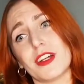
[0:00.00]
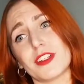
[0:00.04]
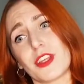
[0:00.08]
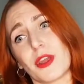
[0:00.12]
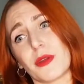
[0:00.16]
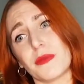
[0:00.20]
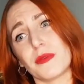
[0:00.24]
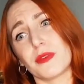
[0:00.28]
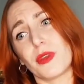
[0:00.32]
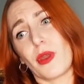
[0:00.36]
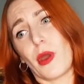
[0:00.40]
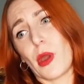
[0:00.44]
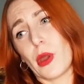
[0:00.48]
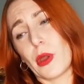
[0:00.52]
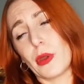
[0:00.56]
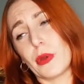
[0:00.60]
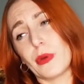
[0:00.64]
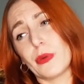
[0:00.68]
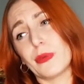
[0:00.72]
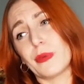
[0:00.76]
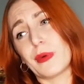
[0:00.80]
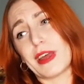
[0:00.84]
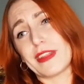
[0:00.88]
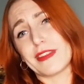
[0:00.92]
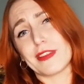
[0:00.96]
I don't
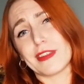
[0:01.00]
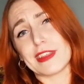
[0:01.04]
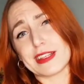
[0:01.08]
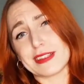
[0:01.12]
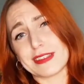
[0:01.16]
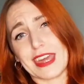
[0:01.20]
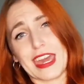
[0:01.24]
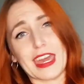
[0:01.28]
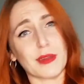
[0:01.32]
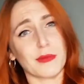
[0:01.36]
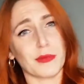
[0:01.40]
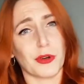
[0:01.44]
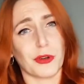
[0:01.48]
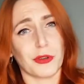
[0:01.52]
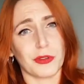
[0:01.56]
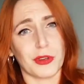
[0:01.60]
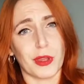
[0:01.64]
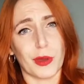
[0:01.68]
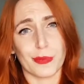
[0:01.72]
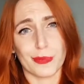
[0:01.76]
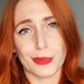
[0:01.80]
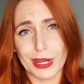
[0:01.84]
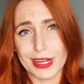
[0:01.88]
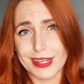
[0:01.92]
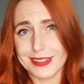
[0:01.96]
know whether this came on
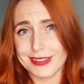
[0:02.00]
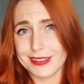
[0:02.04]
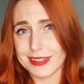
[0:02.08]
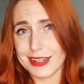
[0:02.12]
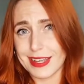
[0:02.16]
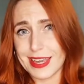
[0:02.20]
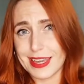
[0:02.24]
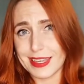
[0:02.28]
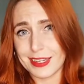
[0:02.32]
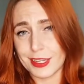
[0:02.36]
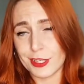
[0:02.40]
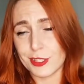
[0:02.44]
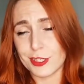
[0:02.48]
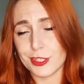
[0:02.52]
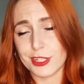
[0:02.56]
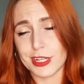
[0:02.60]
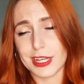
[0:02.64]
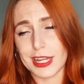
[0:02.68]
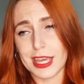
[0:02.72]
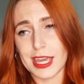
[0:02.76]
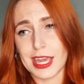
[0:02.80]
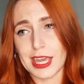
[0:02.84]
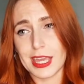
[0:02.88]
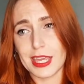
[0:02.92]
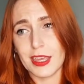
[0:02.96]
a bracelet
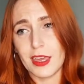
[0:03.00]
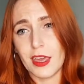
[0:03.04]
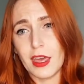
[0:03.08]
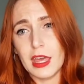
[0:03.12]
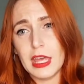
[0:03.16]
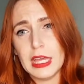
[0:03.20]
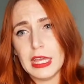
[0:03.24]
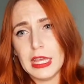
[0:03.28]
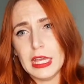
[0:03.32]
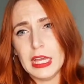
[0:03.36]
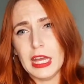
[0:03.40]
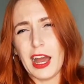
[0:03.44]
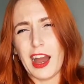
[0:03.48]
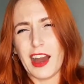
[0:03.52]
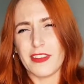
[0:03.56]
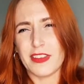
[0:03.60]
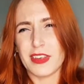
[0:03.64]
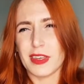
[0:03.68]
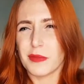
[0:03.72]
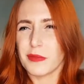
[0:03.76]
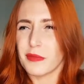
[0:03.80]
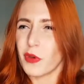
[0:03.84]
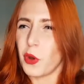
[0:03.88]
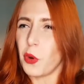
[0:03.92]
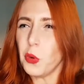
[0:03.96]
initially. I
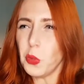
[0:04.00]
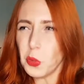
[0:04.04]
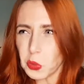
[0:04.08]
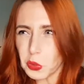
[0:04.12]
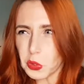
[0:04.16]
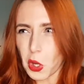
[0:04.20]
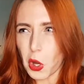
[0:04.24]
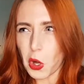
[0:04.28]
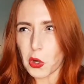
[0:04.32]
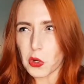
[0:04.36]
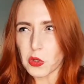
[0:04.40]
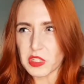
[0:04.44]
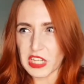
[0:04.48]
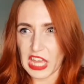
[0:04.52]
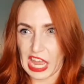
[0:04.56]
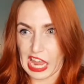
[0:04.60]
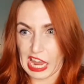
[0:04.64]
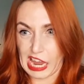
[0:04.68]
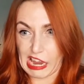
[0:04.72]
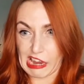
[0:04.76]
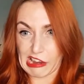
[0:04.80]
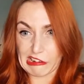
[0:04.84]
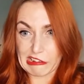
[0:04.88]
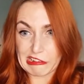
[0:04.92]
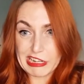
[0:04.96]
think all gold
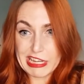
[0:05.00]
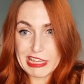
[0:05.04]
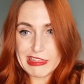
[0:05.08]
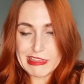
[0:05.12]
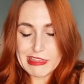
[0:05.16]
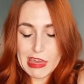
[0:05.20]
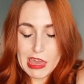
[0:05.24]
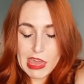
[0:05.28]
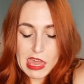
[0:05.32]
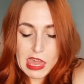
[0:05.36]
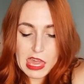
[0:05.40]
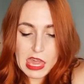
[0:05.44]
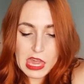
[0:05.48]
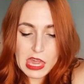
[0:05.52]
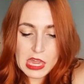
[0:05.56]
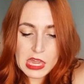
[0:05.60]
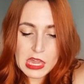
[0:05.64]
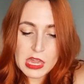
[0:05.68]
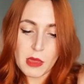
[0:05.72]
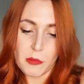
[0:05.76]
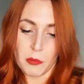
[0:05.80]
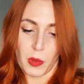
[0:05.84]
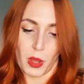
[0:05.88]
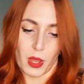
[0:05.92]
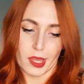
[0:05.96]

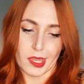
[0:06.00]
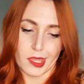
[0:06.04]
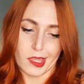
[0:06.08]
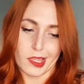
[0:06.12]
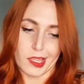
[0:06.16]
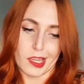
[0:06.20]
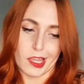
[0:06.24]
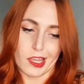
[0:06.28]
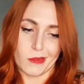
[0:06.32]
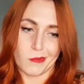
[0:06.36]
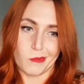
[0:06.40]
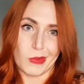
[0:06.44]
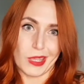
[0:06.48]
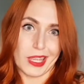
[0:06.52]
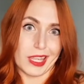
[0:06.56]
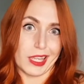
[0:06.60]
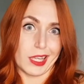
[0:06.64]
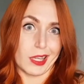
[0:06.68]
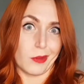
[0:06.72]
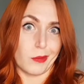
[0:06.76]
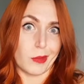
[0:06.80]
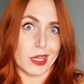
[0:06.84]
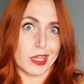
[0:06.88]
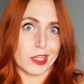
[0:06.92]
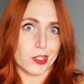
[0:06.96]
everything might
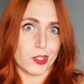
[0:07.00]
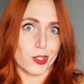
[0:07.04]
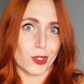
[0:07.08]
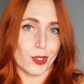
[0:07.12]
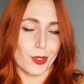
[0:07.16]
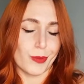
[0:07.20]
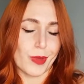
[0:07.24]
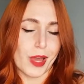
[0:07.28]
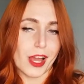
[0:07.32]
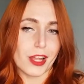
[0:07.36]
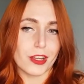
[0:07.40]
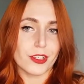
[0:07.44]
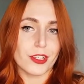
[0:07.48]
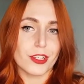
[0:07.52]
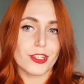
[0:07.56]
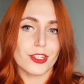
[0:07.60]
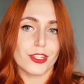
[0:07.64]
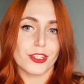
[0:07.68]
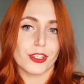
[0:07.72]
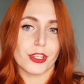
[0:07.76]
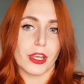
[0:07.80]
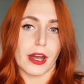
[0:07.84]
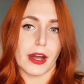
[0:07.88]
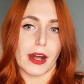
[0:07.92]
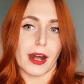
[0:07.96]
be a bit too
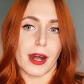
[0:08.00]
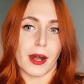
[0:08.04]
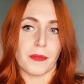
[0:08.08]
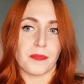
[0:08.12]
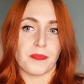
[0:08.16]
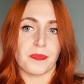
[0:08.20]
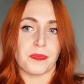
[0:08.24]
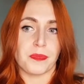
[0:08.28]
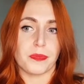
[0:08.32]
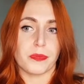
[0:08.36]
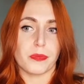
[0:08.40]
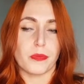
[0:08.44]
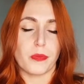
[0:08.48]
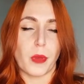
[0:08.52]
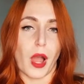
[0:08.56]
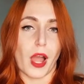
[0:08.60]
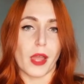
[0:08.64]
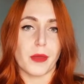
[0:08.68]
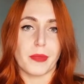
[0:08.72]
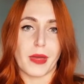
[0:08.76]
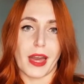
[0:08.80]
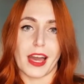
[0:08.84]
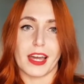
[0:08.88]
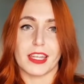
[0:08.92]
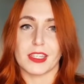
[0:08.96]
much, but
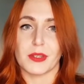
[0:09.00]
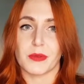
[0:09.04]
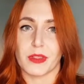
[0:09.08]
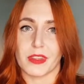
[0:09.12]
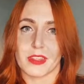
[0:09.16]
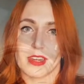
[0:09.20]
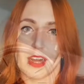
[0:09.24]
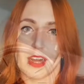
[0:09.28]
I paired it with a